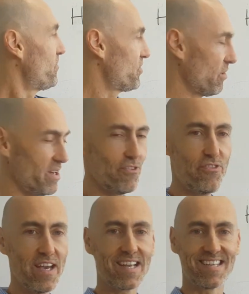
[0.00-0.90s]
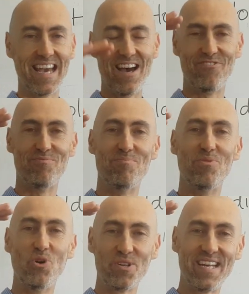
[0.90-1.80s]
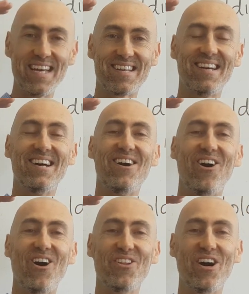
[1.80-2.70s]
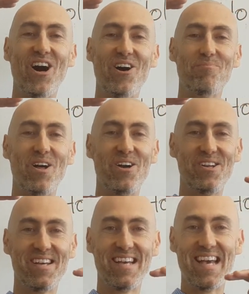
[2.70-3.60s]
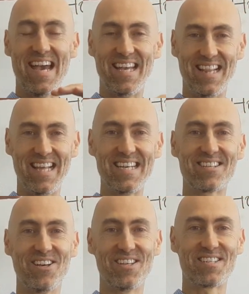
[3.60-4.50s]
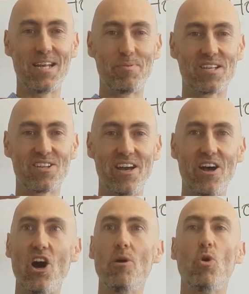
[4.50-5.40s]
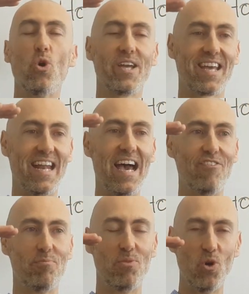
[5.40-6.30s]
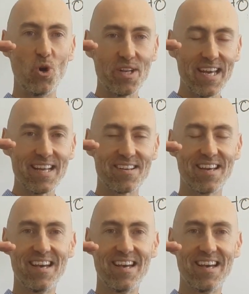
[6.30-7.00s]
So in effect, you have more debt on the home loan and less on the stepping stone home, or you can have more debt